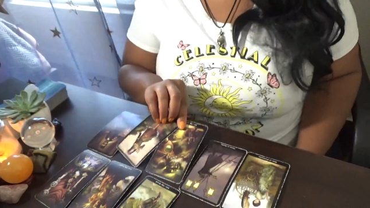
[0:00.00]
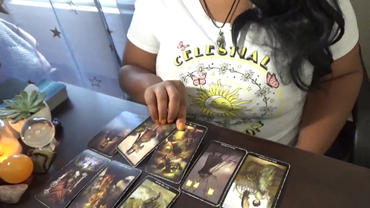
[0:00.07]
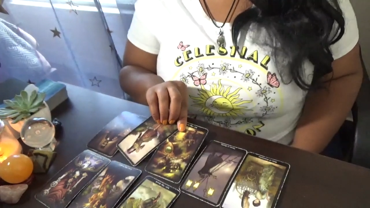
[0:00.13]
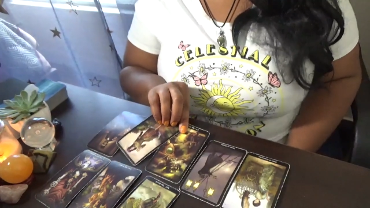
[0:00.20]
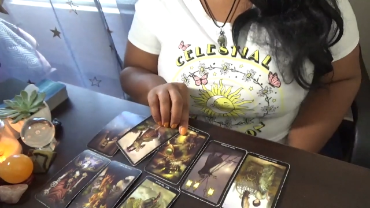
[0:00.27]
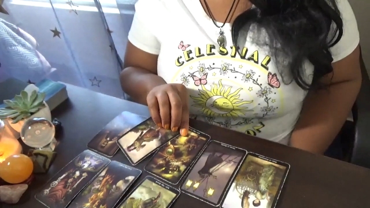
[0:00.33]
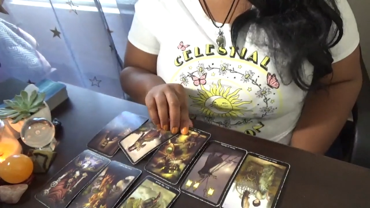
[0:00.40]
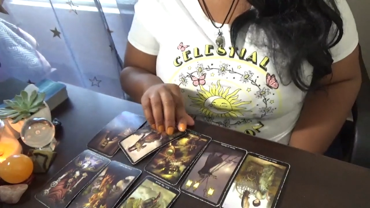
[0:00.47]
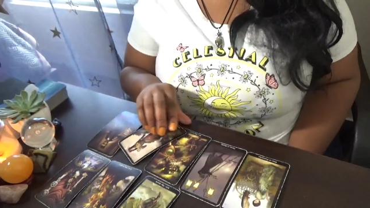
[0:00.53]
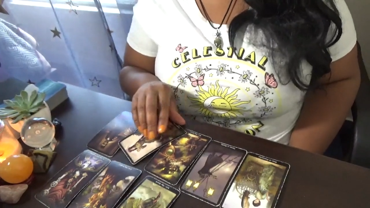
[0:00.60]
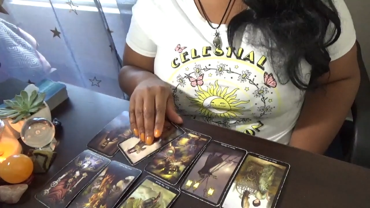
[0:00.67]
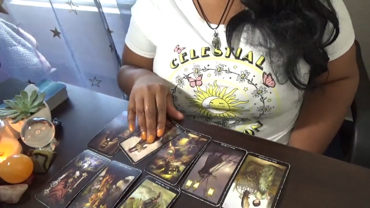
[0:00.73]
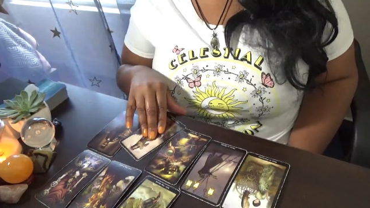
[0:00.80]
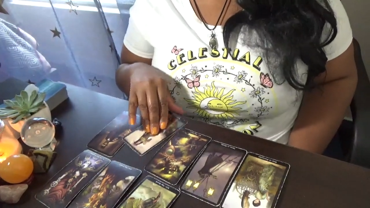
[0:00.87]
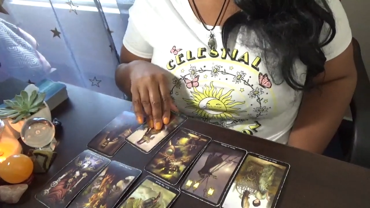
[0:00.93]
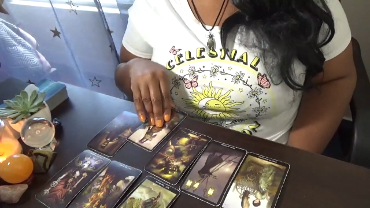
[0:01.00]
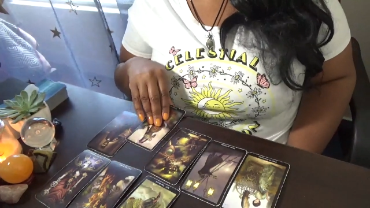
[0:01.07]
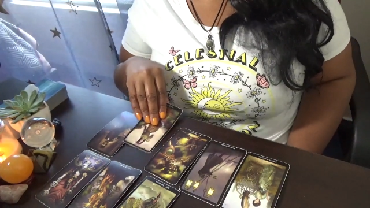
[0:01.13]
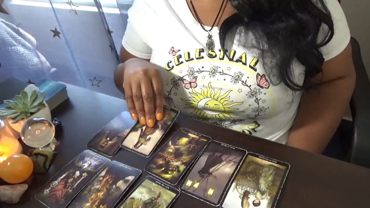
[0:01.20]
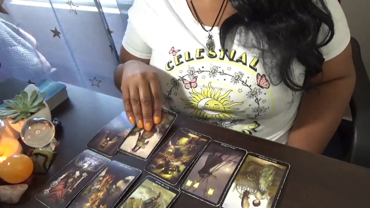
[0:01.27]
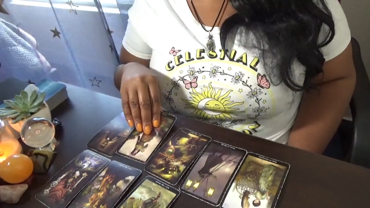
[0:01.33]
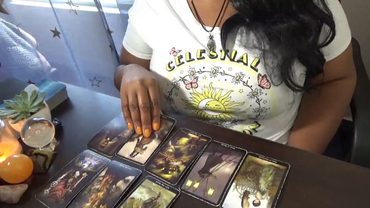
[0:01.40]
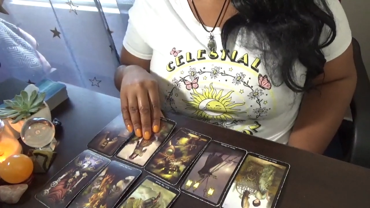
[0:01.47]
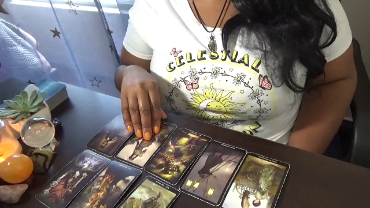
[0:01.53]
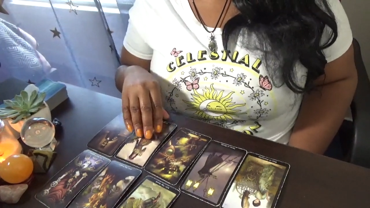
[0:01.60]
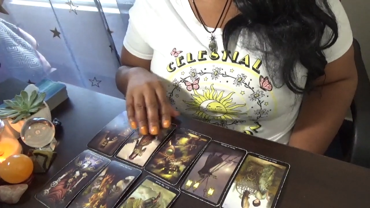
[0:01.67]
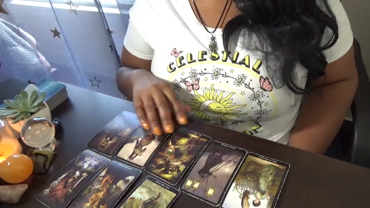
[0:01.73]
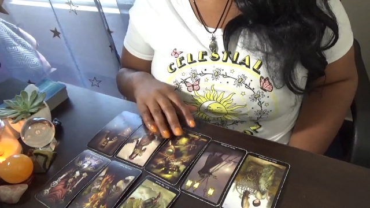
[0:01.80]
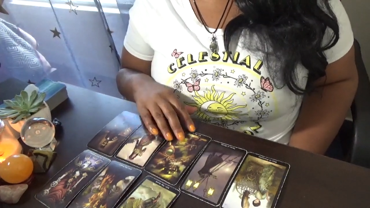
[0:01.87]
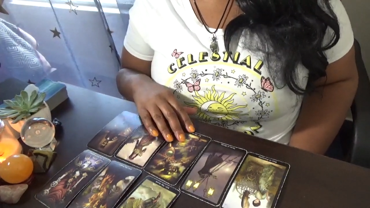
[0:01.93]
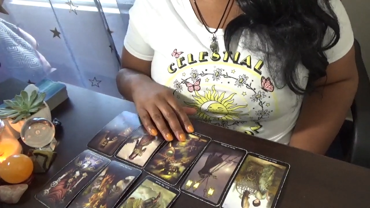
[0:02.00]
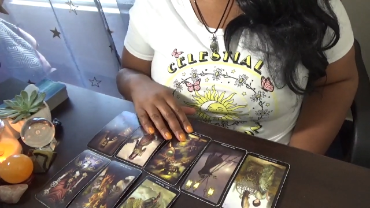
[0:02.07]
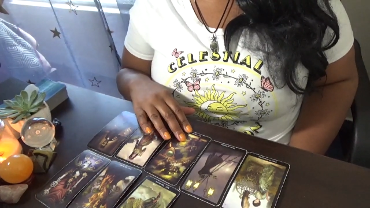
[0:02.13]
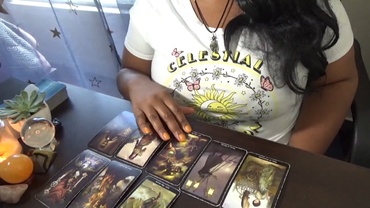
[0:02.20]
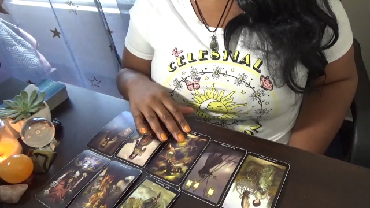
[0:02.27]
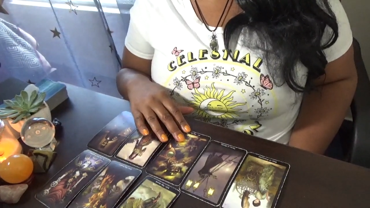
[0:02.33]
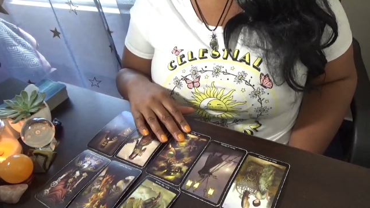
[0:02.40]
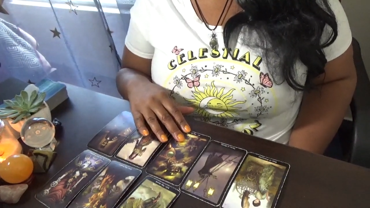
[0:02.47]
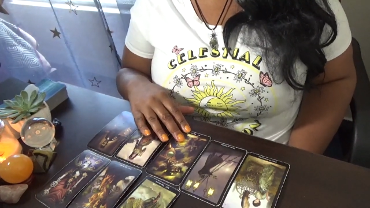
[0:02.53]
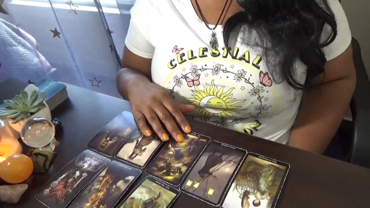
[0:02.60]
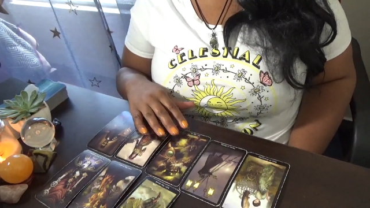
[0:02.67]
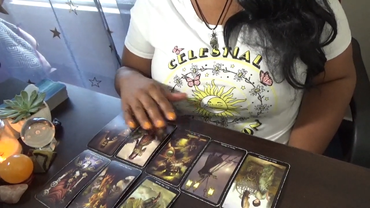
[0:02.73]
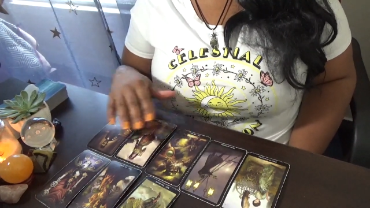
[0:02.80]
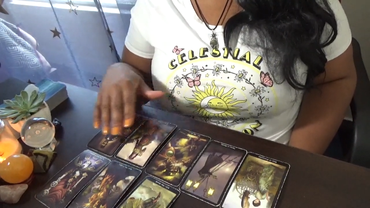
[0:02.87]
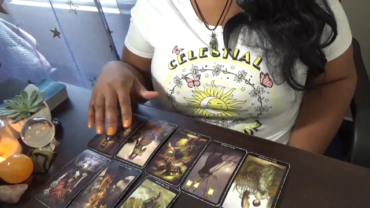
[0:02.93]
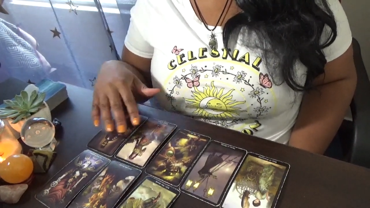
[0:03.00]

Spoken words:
No face is visible, so there are no lips to read.